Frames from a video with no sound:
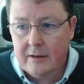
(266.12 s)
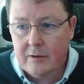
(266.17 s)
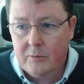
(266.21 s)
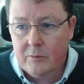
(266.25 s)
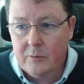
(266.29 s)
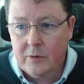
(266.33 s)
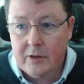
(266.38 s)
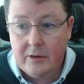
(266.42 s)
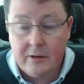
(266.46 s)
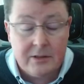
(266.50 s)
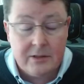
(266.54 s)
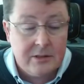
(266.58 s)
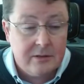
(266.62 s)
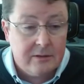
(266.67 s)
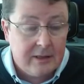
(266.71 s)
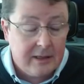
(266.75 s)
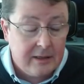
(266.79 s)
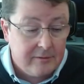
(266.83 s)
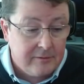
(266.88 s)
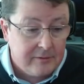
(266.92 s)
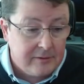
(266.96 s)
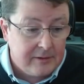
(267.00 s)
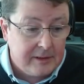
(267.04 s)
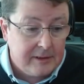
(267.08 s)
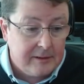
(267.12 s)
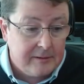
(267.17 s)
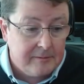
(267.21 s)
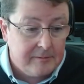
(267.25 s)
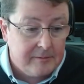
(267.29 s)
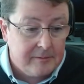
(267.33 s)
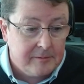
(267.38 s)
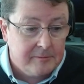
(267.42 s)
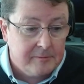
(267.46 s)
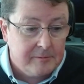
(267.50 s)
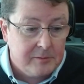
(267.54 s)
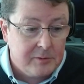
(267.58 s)
we also have
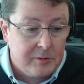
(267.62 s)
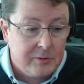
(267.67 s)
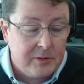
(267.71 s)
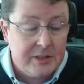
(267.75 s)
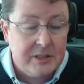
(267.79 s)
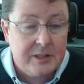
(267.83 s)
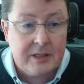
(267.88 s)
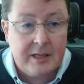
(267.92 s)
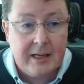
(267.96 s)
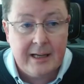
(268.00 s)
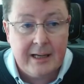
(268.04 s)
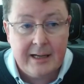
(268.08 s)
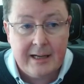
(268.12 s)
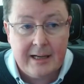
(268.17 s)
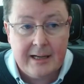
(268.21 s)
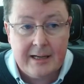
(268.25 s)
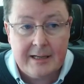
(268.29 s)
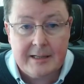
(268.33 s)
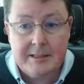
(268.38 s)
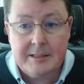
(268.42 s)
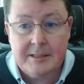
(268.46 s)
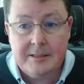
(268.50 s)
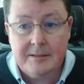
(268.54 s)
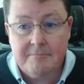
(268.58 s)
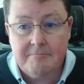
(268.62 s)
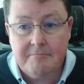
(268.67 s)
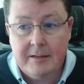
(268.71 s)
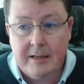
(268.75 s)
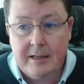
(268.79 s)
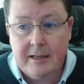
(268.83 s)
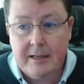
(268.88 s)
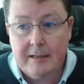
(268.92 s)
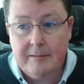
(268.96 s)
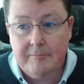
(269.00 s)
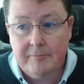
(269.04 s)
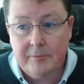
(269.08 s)
Gridscale X
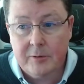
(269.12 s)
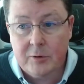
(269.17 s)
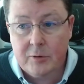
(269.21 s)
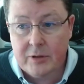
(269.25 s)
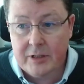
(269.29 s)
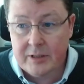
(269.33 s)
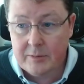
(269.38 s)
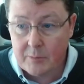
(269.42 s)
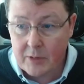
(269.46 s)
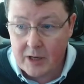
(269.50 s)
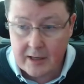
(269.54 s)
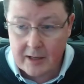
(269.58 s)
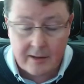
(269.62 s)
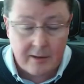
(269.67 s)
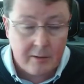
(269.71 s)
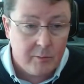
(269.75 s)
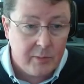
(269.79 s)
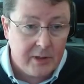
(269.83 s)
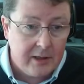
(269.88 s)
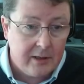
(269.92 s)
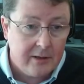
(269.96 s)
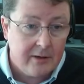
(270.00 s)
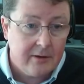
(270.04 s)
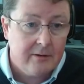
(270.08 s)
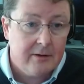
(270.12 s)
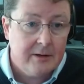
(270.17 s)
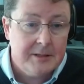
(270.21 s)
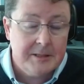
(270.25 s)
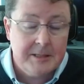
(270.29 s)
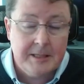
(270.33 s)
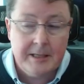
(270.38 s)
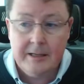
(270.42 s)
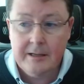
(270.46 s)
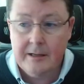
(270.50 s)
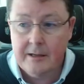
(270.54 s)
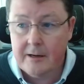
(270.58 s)
Grid Model Builder and
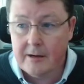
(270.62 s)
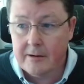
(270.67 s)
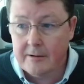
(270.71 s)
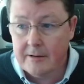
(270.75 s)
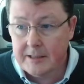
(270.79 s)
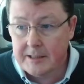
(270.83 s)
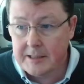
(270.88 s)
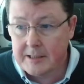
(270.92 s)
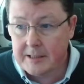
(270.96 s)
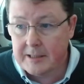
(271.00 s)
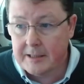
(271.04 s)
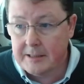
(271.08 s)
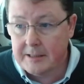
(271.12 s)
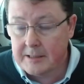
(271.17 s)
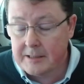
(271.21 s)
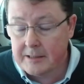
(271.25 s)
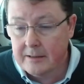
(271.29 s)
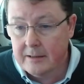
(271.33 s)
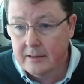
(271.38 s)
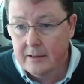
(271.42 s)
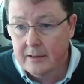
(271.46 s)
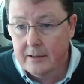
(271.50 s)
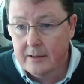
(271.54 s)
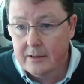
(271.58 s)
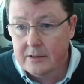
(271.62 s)
DER Insights.